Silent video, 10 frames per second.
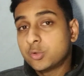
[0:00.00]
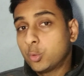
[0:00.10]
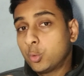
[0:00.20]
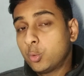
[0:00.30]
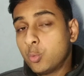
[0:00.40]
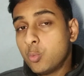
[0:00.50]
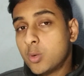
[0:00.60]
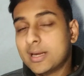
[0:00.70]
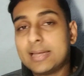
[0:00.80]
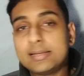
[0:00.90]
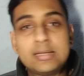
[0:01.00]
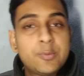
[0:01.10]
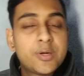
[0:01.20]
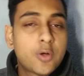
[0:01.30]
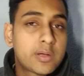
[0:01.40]
so what alkali
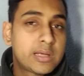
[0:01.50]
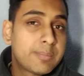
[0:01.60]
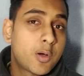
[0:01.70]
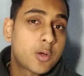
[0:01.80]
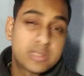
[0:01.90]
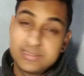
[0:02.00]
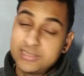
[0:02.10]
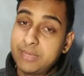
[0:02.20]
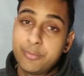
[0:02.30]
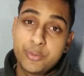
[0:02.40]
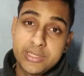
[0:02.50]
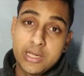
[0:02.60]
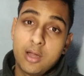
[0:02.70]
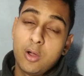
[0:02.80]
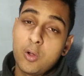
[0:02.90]
we're talking about is
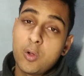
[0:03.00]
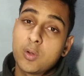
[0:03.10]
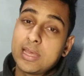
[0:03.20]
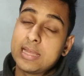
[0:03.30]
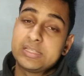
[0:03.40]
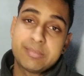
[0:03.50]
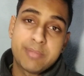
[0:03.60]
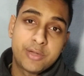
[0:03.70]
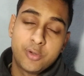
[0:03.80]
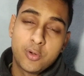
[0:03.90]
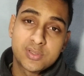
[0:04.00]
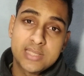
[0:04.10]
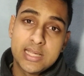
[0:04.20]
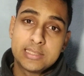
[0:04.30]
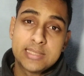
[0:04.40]
ammonia or calcium
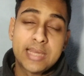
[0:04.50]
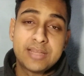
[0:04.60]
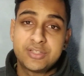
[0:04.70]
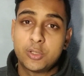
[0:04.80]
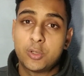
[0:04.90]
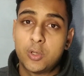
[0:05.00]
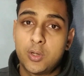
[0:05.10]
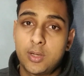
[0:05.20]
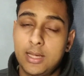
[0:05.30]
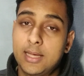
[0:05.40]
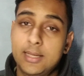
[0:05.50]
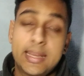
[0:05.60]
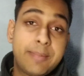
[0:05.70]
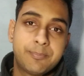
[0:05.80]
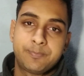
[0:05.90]
hydroxide that is your uh,
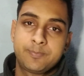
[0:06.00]
lime